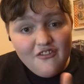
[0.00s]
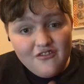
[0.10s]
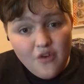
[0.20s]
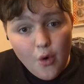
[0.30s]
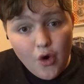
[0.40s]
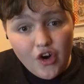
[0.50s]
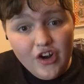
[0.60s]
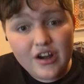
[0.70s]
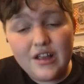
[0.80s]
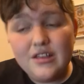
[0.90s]

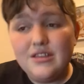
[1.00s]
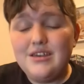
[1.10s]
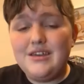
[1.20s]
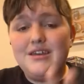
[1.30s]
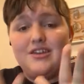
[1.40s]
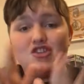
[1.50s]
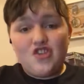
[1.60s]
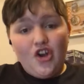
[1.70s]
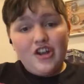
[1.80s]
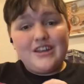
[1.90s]
for the
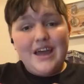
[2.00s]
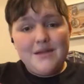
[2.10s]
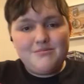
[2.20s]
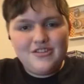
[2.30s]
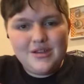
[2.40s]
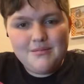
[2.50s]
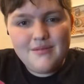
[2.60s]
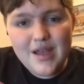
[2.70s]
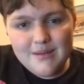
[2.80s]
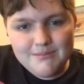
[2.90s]
dark type gym,
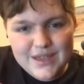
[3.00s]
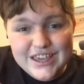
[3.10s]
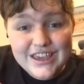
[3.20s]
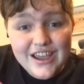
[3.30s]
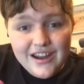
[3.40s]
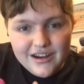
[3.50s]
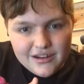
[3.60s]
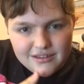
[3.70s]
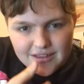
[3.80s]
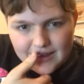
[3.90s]

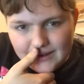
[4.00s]
Pierre's.